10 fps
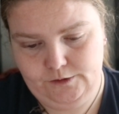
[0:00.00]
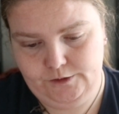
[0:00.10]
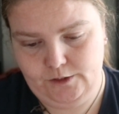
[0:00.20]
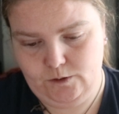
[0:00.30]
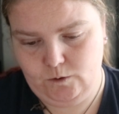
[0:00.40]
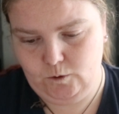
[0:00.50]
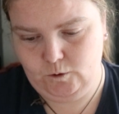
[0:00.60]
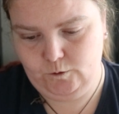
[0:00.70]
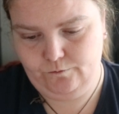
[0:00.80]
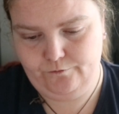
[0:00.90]

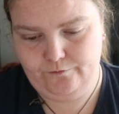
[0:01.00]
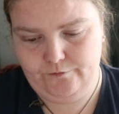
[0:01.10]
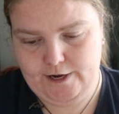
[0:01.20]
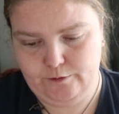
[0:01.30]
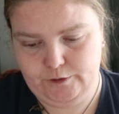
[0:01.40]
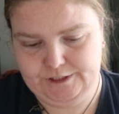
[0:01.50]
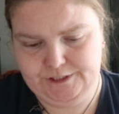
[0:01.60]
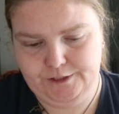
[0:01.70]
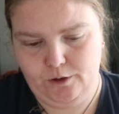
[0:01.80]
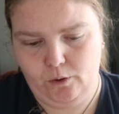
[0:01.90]
so founder and
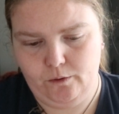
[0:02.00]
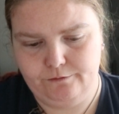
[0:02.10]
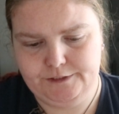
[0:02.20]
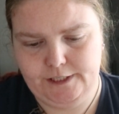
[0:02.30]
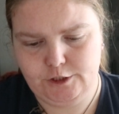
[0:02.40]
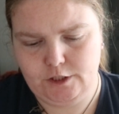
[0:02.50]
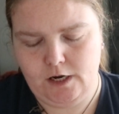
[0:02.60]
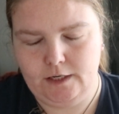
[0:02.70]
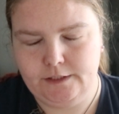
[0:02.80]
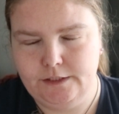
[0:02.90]
C E O of Sage
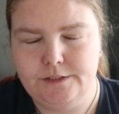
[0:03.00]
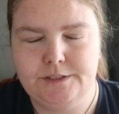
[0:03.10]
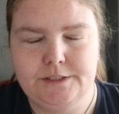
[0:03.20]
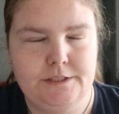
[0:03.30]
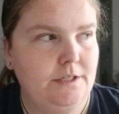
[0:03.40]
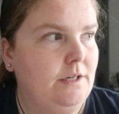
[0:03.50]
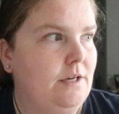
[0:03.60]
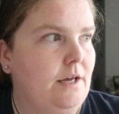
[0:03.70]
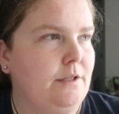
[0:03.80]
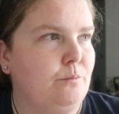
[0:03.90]
Goddess,
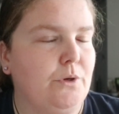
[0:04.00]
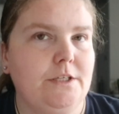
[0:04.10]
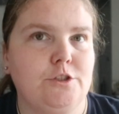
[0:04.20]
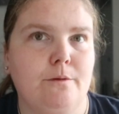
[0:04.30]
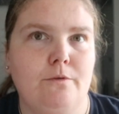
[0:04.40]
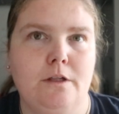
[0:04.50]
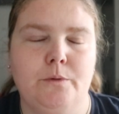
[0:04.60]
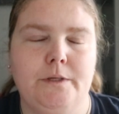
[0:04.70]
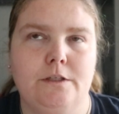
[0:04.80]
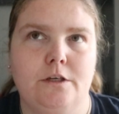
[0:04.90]
and I'm pretty sure I'm
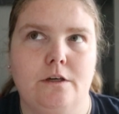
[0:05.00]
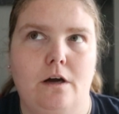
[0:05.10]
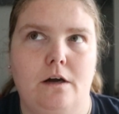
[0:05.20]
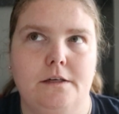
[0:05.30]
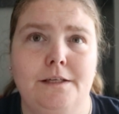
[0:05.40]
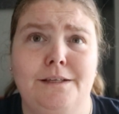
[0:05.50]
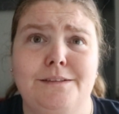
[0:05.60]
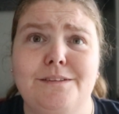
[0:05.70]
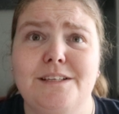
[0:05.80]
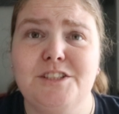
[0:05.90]
following her on
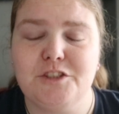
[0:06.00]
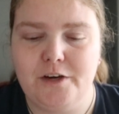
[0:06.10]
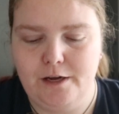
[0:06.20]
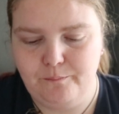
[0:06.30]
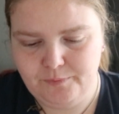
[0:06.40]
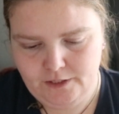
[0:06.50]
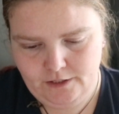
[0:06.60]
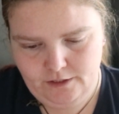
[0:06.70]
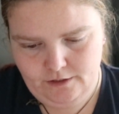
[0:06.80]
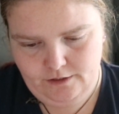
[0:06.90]
Instagram.
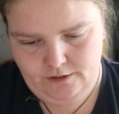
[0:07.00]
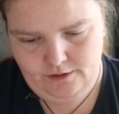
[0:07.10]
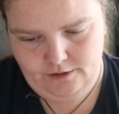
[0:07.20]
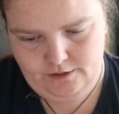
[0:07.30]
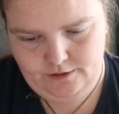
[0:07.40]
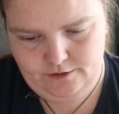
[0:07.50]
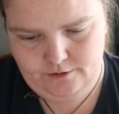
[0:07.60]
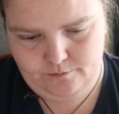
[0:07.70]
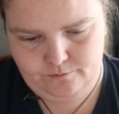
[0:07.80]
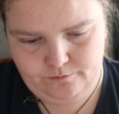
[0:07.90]

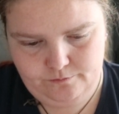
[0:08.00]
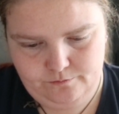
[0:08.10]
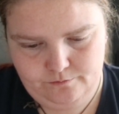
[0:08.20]
Um,